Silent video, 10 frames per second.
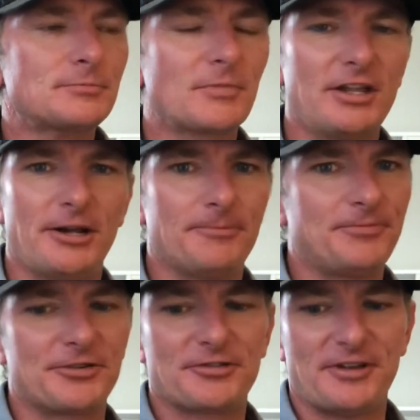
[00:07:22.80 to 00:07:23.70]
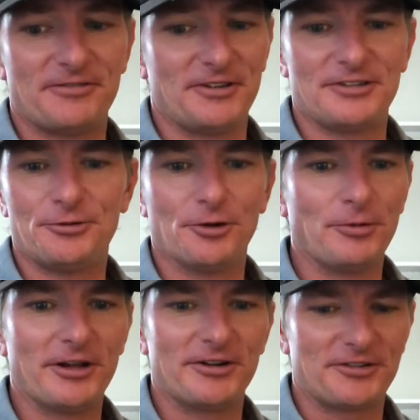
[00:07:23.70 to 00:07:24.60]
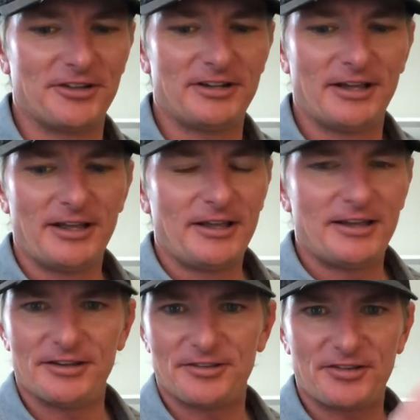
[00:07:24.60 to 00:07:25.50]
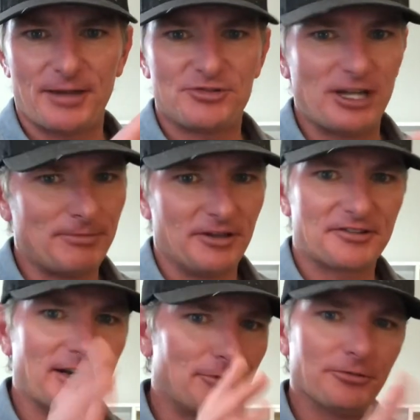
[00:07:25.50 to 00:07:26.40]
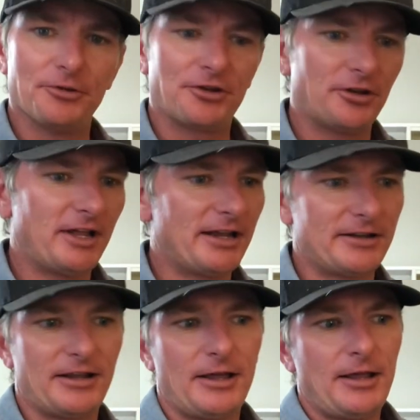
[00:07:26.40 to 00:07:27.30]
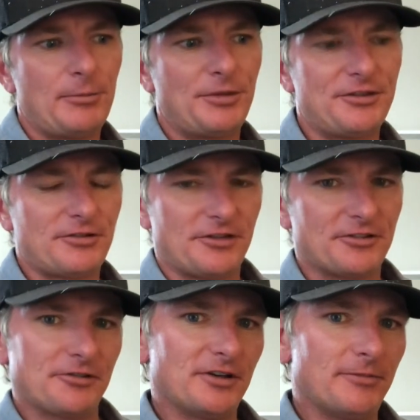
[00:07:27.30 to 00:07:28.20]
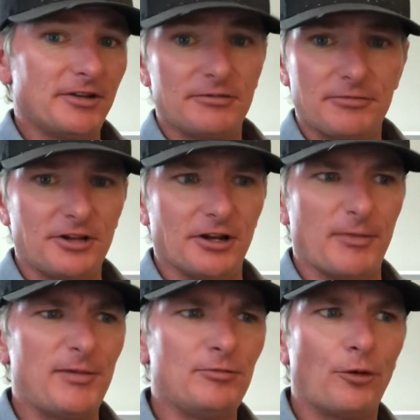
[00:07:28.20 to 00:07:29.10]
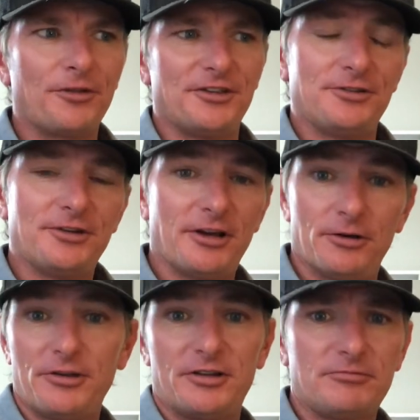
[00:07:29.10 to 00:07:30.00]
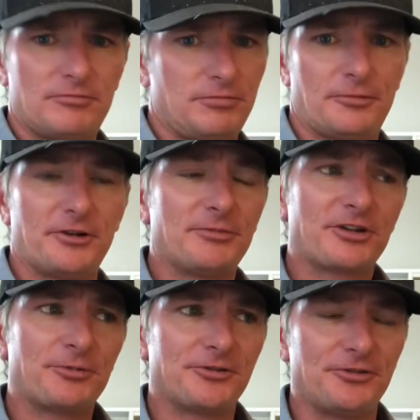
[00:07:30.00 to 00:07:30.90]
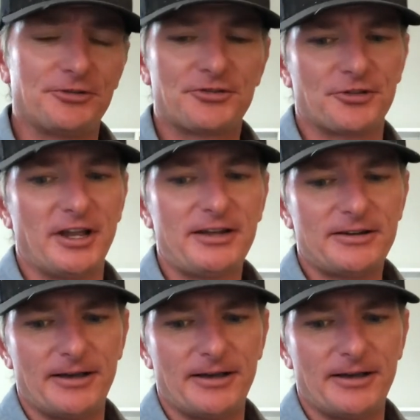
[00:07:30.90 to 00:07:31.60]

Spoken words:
You know, there's definitely tour players that hit the same shape all the time. They're really good at it. But there's also some that, you know, maybe more than you'd know, that pretty much pursue straight.